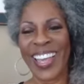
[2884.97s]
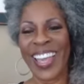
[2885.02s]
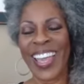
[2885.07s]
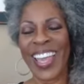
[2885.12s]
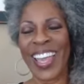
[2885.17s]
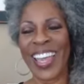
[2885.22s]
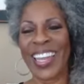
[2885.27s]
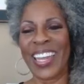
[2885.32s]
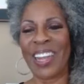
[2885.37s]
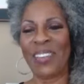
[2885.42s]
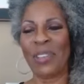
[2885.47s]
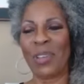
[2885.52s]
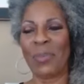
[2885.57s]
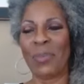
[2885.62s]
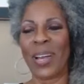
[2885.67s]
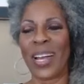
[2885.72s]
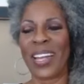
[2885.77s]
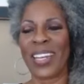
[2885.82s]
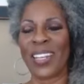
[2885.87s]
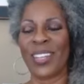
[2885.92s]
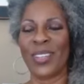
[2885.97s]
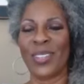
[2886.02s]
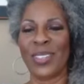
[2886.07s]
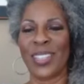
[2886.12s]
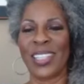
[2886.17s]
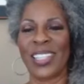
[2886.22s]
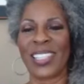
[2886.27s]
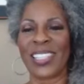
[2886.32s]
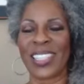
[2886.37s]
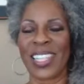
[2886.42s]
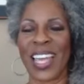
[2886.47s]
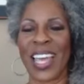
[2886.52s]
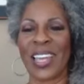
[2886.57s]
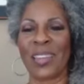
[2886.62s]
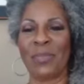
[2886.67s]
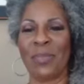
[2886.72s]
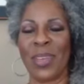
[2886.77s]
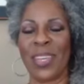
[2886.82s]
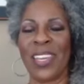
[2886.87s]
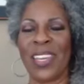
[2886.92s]
and everybody who looks
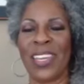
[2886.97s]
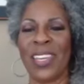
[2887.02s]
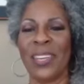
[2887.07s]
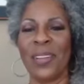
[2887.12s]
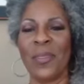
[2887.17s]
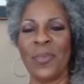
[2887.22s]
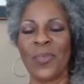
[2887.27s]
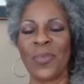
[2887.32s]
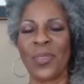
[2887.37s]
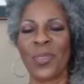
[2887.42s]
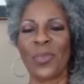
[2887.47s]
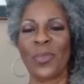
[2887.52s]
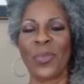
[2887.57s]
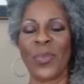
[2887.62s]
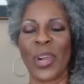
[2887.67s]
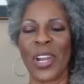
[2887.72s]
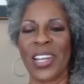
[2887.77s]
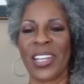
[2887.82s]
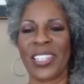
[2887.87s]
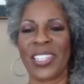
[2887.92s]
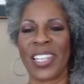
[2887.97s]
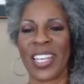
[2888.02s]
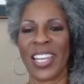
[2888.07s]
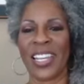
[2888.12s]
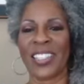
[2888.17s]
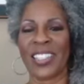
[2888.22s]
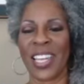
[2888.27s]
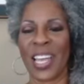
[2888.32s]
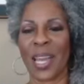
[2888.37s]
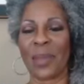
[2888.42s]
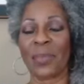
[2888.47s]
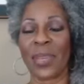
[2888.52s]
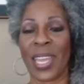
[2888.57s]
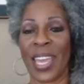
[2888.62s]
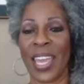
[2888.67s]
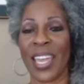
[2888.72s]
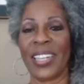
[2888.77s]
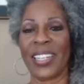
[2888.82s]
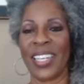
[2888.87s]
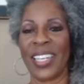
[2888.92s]
like me wearing a tank top
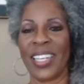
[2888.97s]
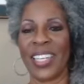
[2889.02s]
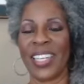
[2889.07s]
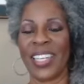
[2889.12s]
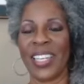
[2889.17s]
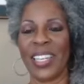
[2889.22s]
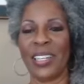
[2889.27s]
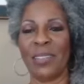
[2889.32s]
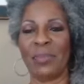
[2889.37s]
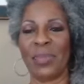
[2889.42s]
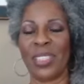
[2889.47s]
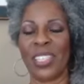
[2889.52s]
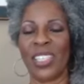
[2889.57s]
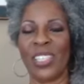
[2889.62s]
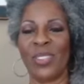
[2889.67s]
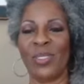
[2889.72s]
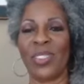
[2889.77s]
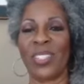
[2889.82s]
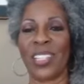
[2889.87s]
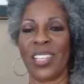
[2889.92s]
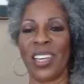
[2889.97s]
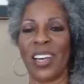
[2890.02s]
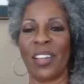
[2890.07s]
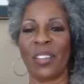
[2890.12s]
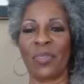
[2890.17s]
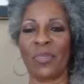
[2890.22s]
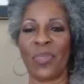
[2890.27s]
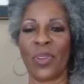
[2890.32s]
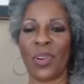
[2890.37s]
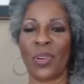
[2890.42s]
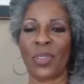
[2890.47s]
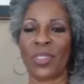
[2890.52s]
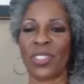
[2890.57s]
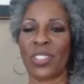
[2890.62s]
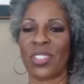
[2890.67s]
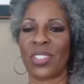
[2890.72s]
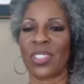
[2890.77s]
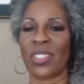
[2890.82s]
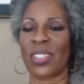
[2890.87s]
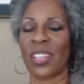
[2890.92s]
can't get in, but then you see other folks
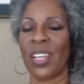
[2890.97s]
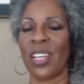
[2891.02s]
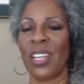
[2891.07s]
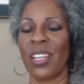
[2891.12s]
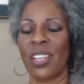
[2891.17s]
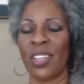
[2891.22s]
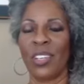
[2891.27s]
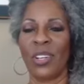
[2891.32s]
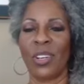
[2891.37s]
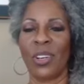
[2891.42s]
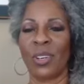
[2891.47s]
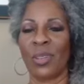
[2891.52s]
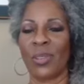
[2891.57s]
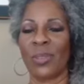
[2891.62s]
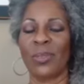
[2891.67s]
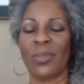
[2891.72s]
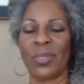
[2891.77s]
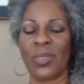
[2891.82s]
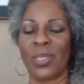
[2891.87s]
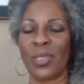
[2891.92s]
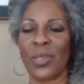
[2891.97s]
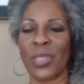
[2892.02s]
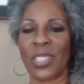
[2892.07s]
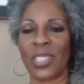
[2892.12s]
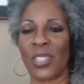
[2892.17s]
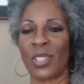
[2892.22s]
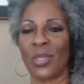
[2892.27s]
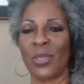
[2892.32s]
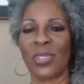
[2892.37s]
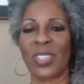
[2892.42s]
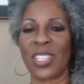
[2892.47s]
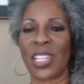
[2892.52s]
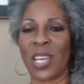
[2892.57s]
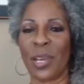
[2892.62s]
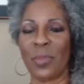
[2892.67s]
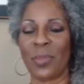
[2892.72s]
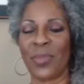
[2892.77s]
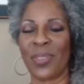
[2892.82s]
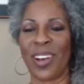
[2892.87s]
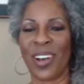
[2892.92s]
just, you know, doing a
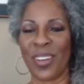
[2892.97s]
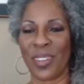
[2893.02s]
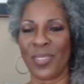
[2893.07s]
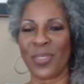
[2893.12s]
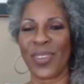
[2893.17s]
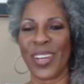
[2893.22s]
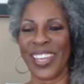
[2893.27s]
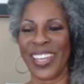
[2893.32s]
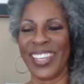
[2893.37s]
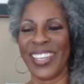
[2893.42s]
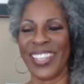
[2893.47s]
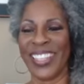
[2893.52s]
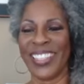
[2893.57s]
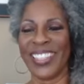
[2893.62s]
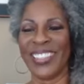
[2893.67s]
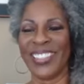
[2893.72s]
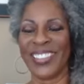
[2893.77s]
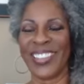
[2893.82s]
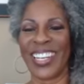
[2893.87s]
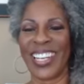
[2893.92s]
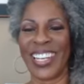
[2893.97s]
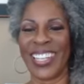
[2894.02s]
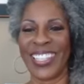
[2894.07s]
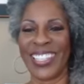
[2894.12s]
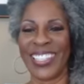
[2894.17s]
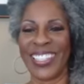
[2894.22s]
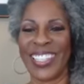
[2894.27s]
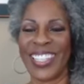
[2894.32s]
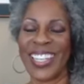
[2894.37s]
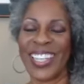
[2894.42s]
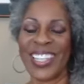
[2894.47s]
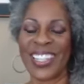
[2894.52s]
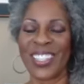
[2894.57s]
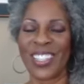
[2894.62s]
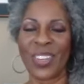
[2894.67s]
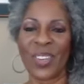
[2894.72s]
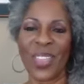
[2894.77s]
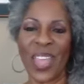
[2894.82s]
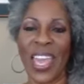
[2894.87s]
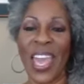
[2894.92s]
two-step all the way in, right?
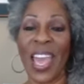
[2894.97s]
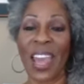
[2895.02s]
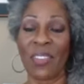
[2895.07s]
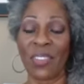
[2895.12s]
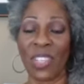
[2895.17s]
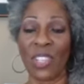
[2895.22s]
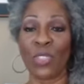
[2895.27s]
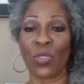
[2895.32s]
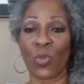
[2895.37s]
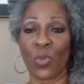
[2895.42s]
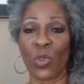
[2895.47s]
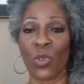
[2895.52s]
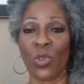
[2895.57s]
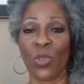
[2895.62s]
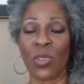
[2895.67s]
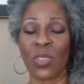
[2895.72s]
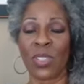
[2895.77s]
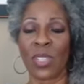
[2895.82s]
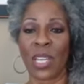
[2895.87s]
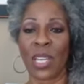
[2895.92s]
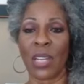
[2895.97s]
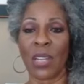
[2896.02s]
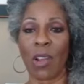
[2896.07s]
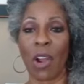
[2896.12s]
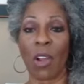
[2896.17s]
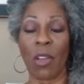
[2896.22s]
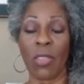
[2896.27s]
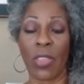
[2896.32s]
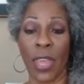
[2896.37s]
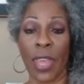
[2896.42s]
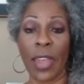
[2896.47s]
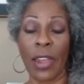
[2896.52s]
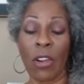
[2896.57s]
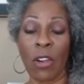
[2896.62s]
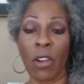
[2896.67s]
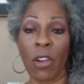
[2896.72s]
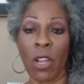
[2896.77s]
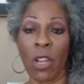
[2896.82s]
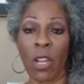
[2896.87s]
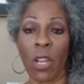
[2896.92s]
So they have these rules that are there,